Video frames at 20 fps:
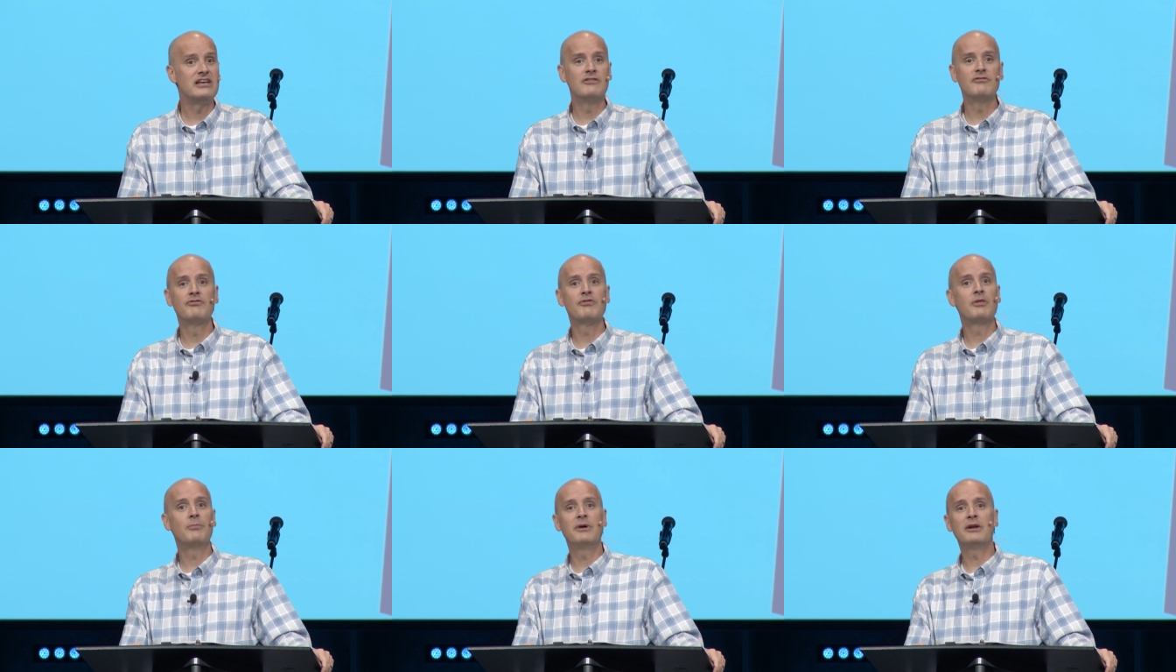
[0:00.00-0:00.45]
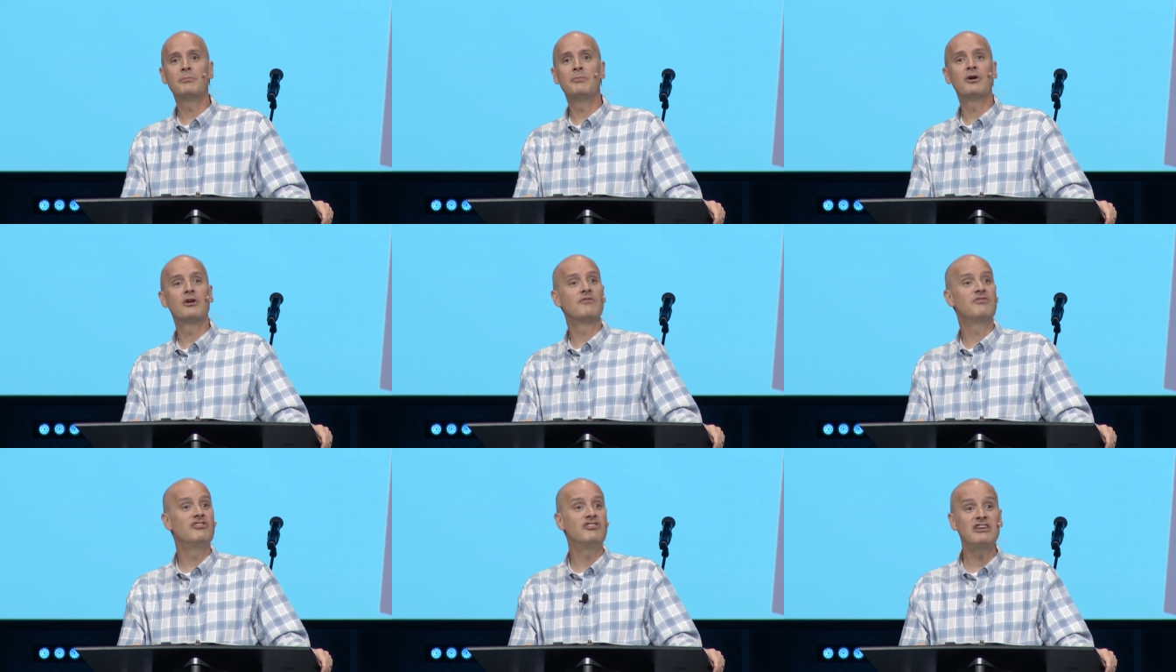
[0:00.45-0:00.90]
and for the better
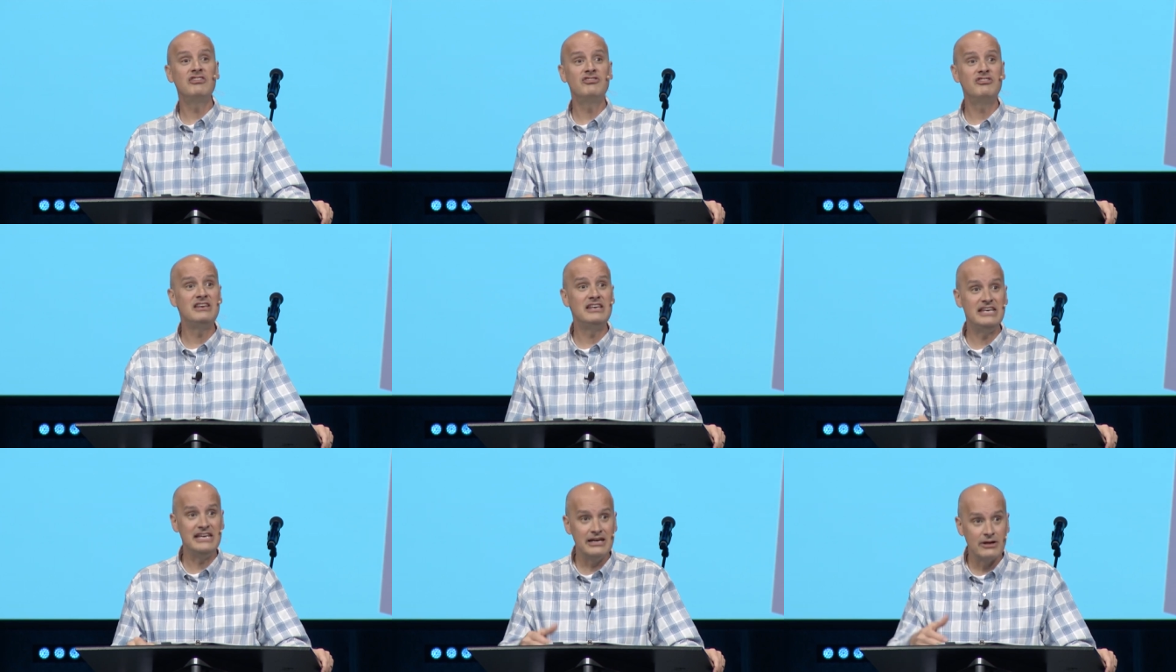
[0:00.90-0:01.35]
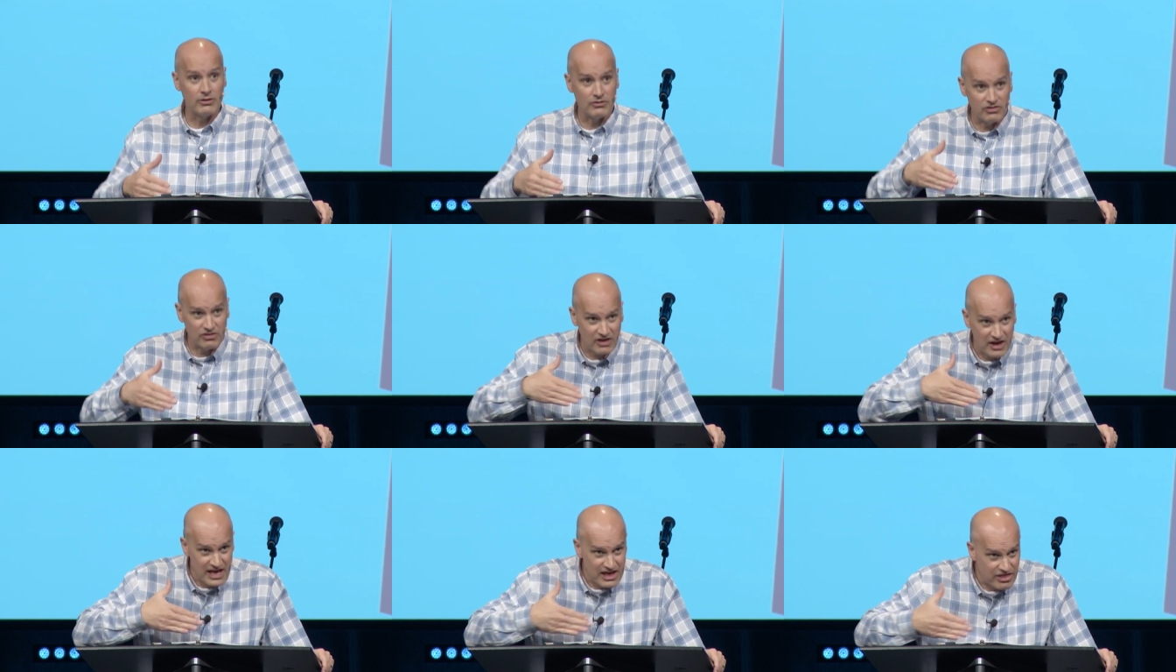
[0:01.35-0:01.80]
part of sixty
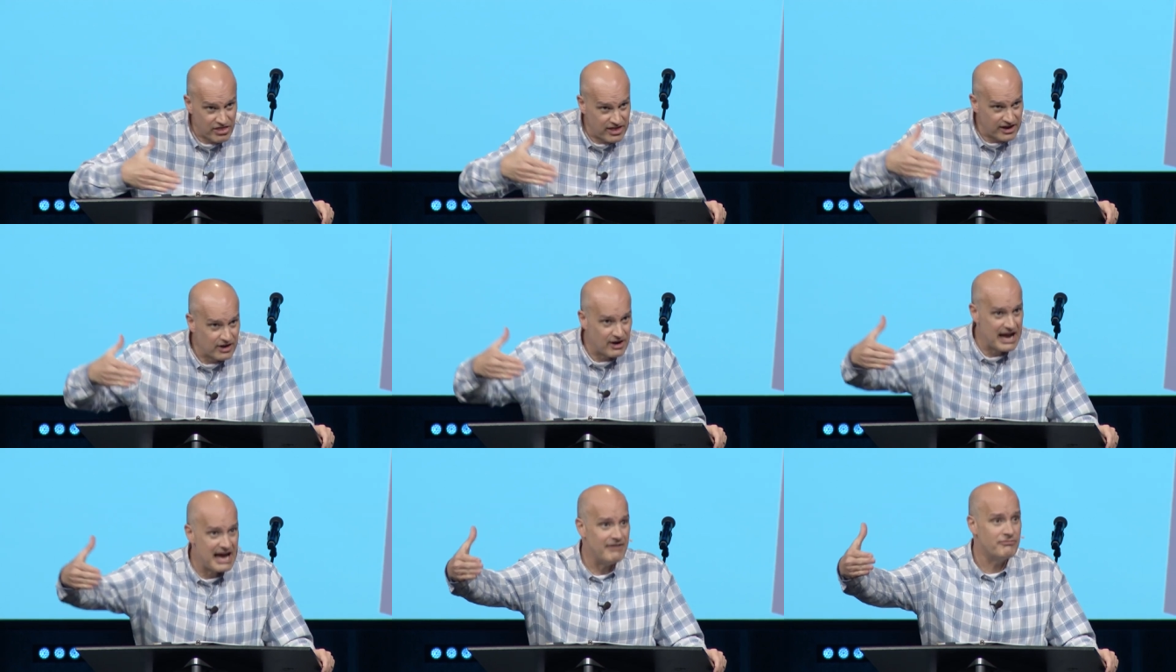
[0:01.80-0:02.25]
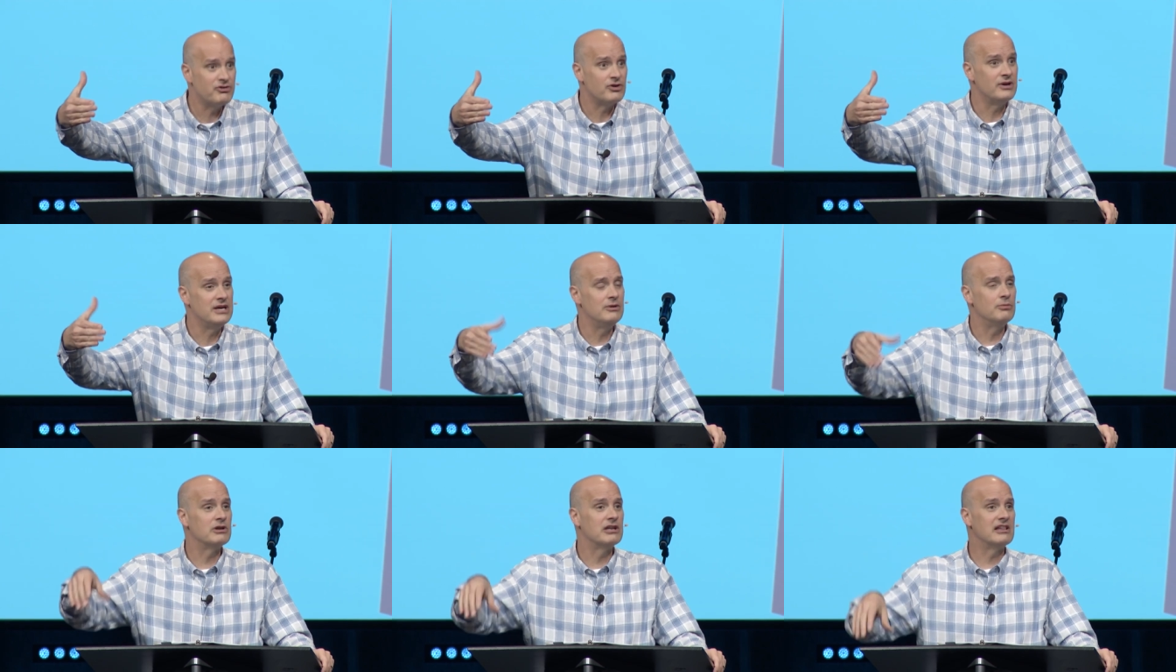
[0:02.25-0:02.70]
years thereafter,
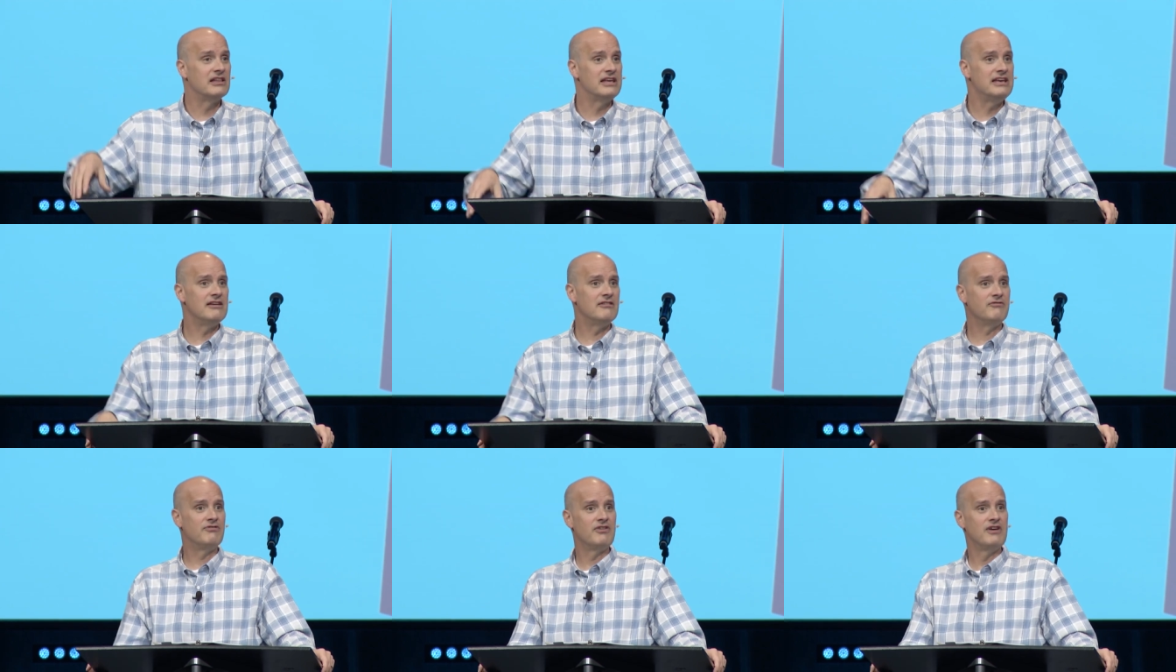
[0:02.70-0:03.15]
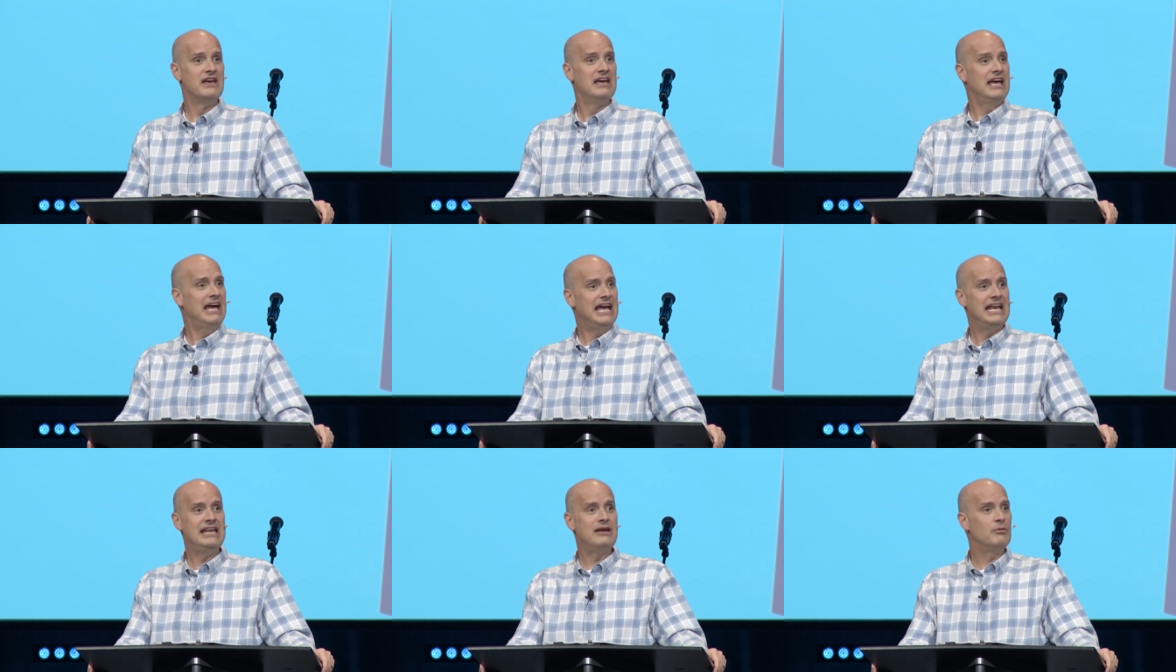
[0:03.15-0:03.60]
he would live,
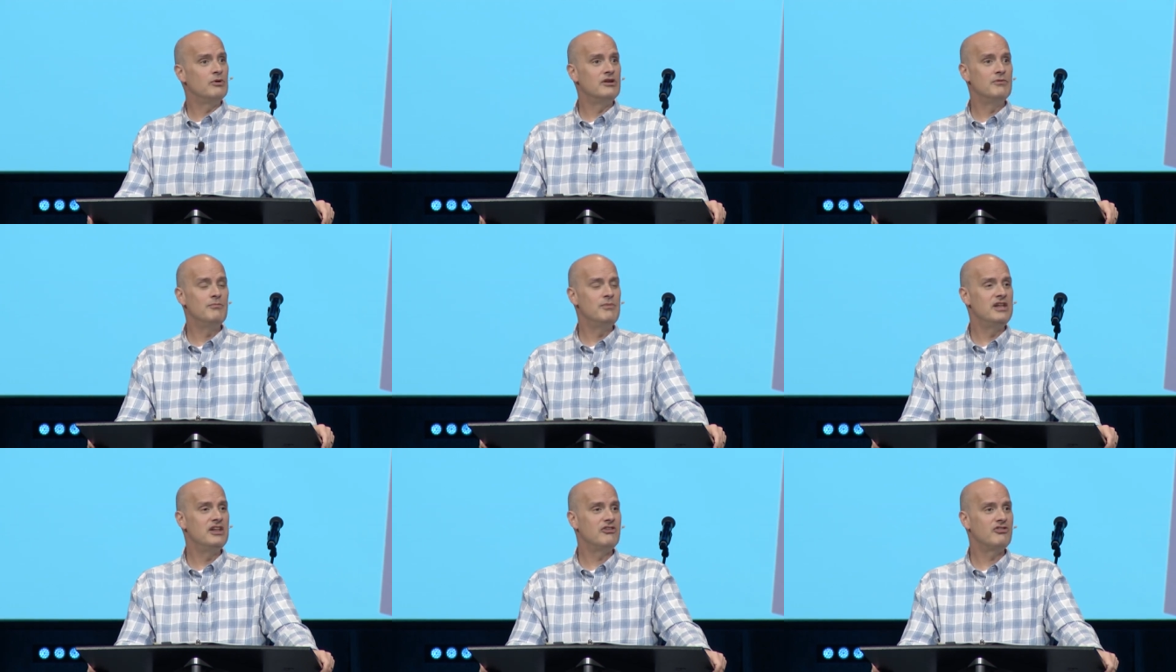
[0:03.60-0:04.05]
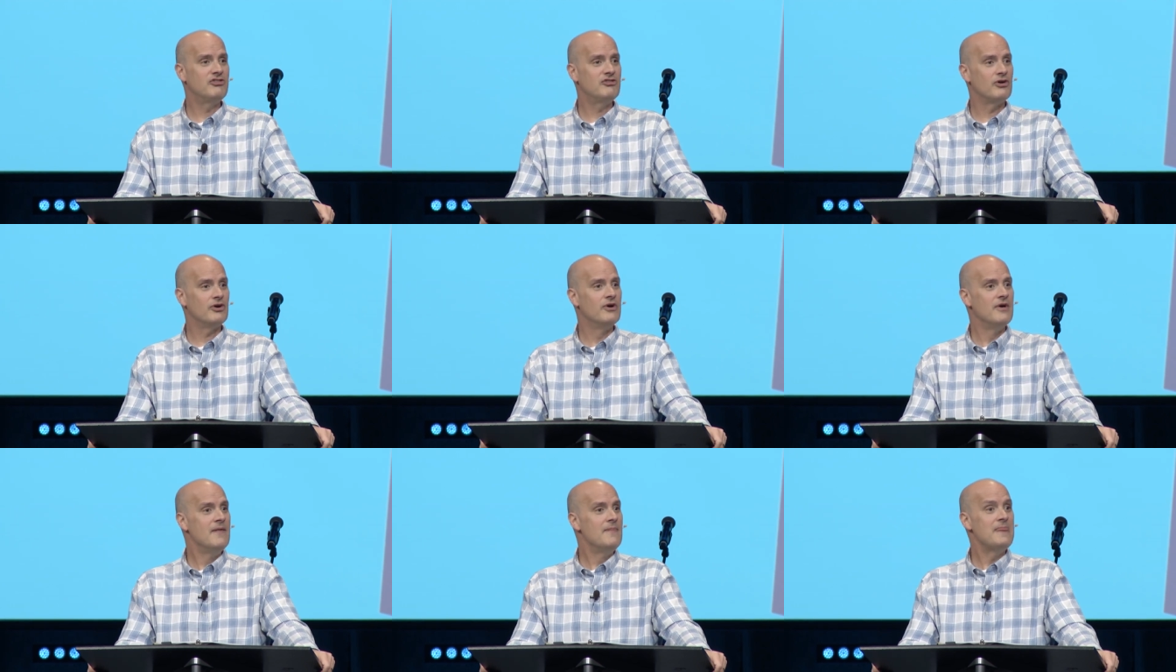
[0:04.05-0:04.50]
and he would minister,